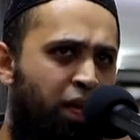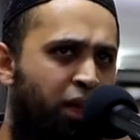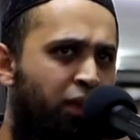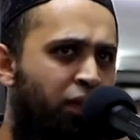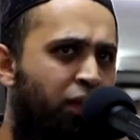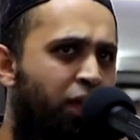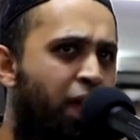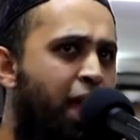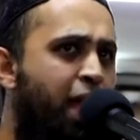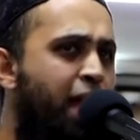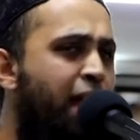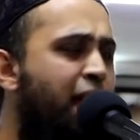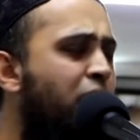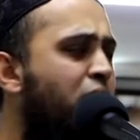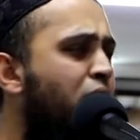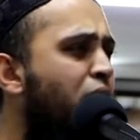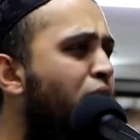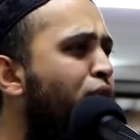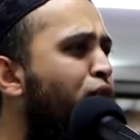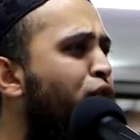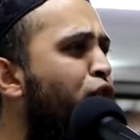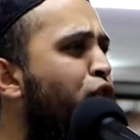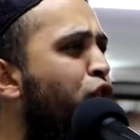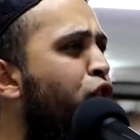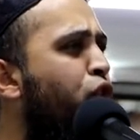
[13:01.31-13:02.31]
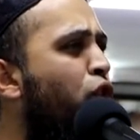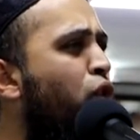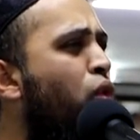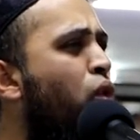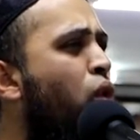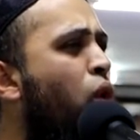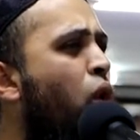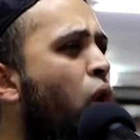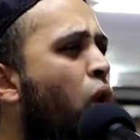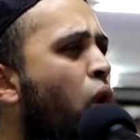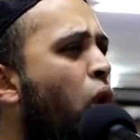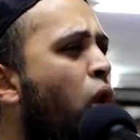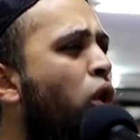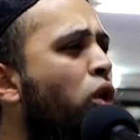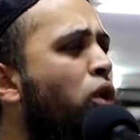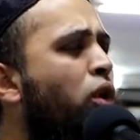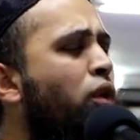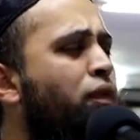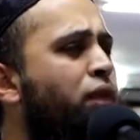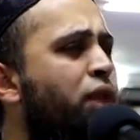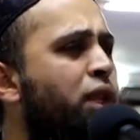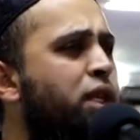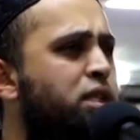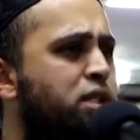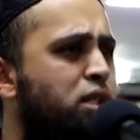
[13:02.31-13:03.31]
They lived through all
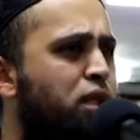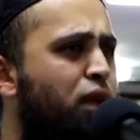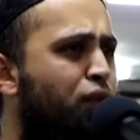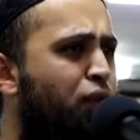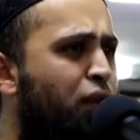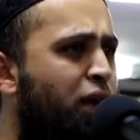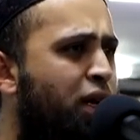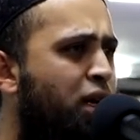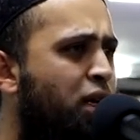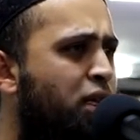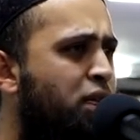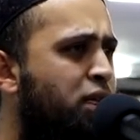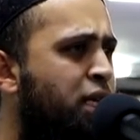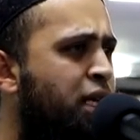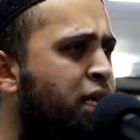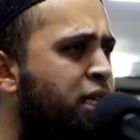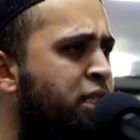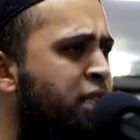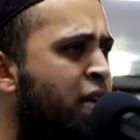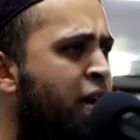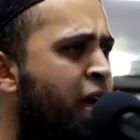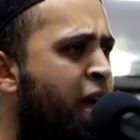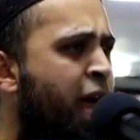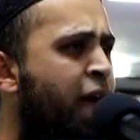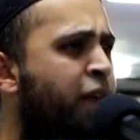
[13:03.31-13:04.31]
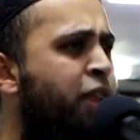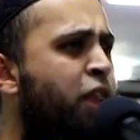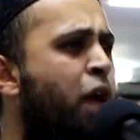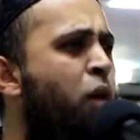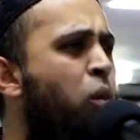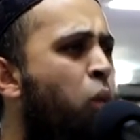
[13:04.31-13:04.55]
of these difficulties and they